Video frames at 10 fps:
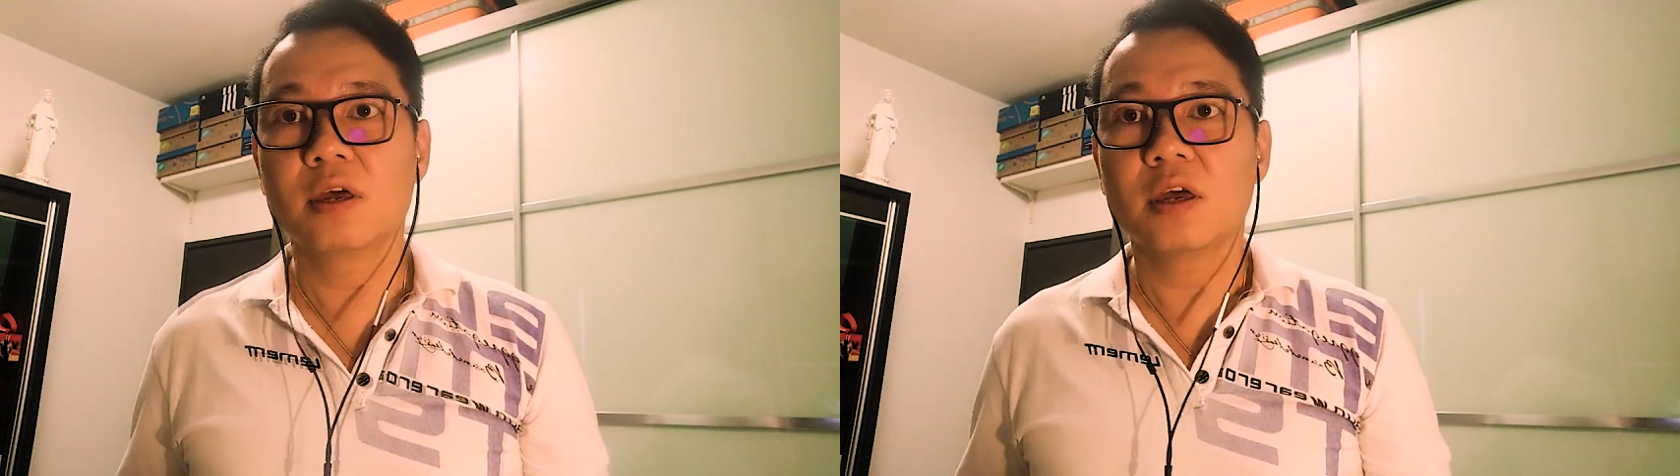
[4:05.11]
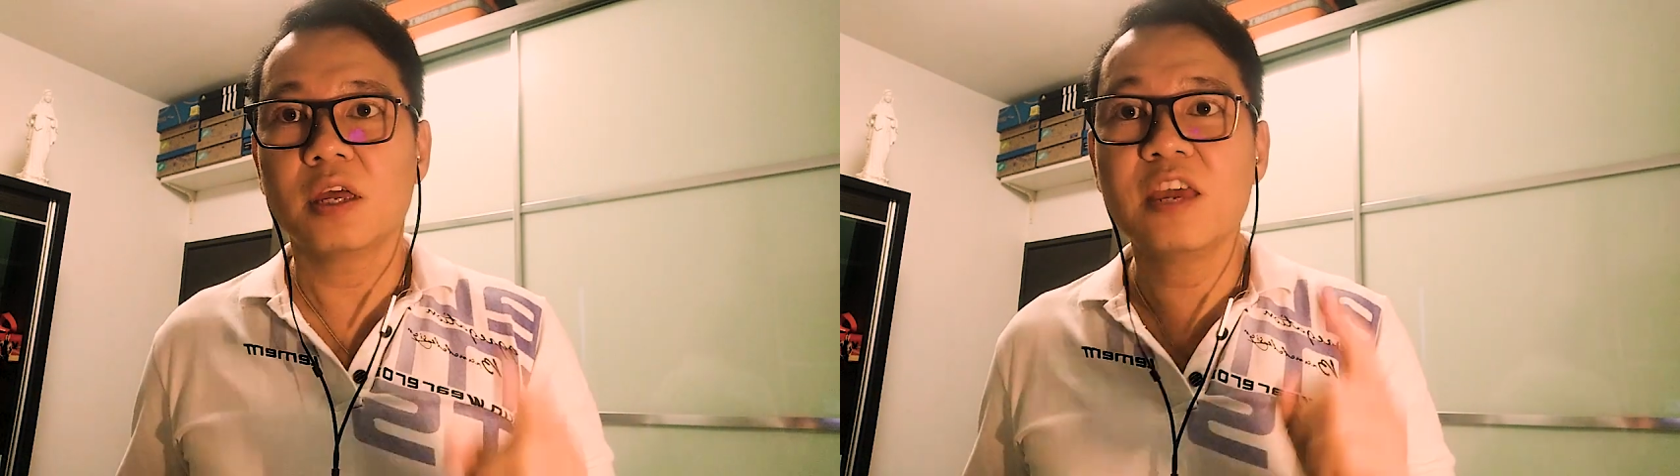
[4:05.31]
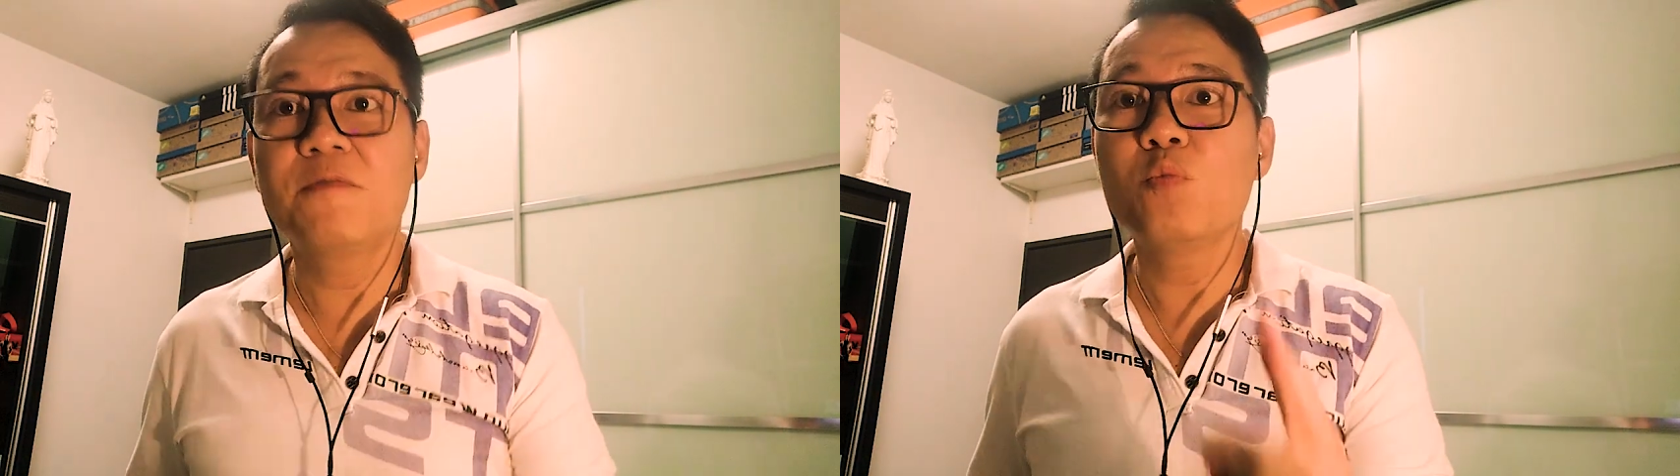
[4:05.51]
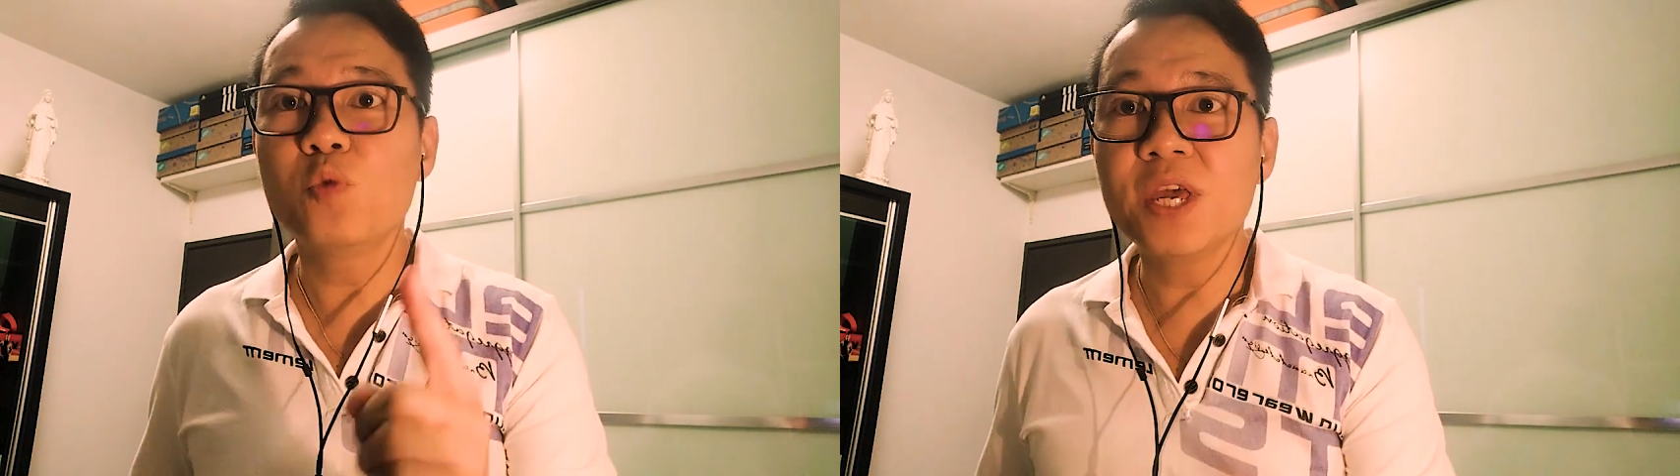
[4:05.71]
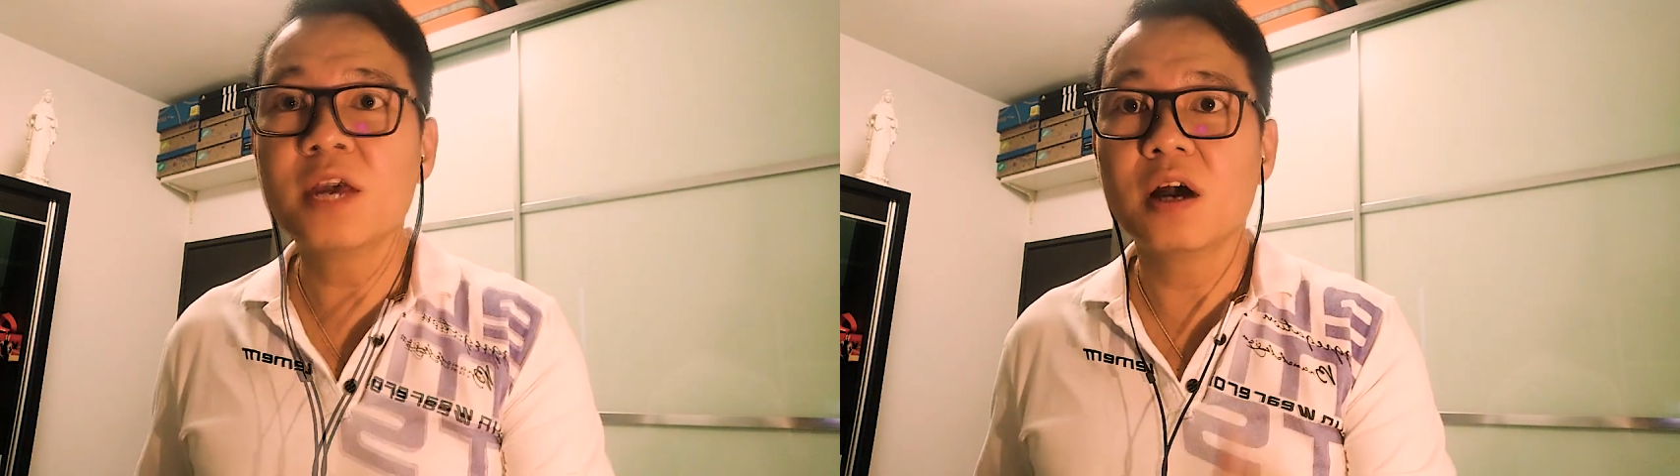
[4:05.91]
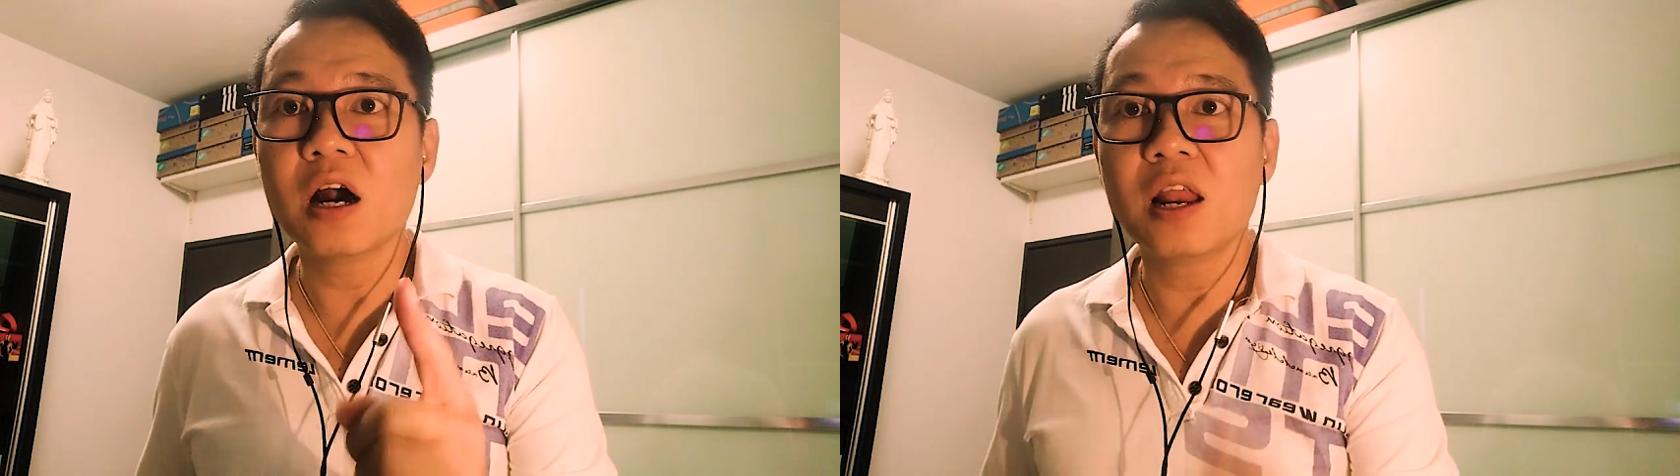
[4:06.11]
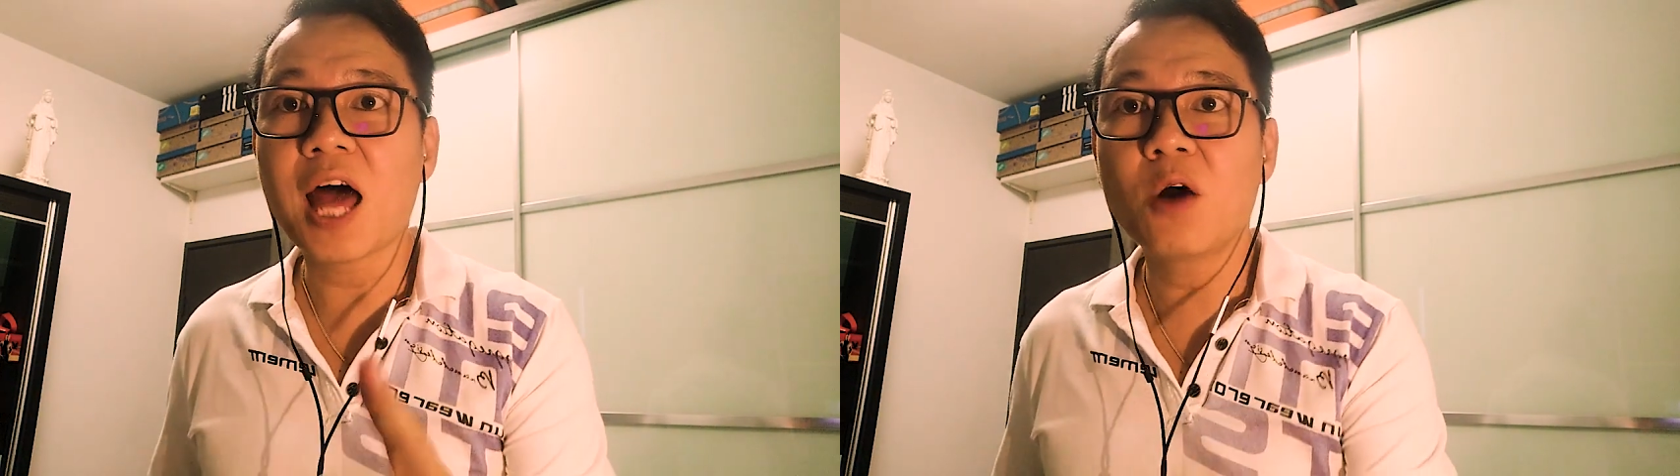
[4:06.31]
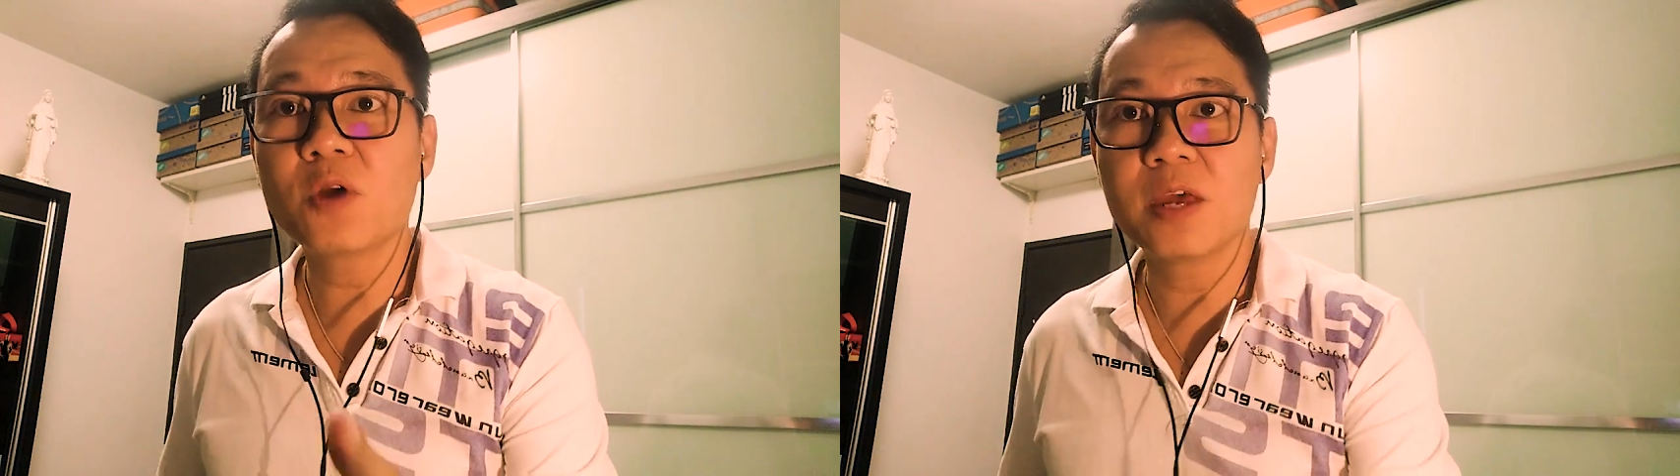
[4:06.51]
if we allow
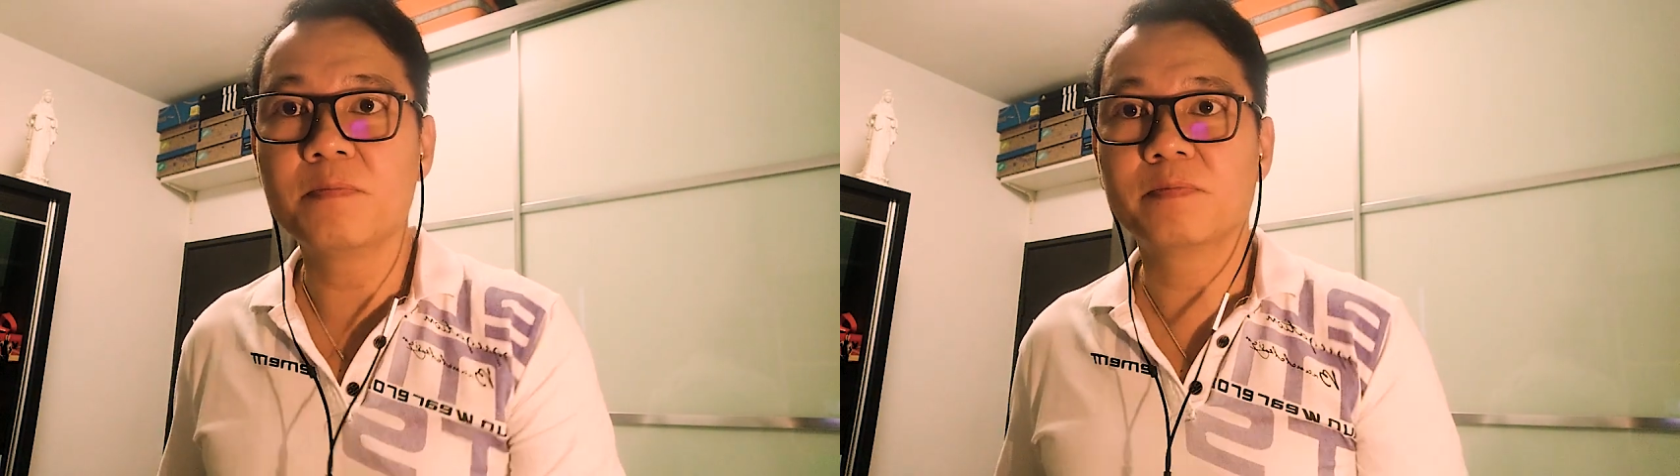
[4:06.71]
him.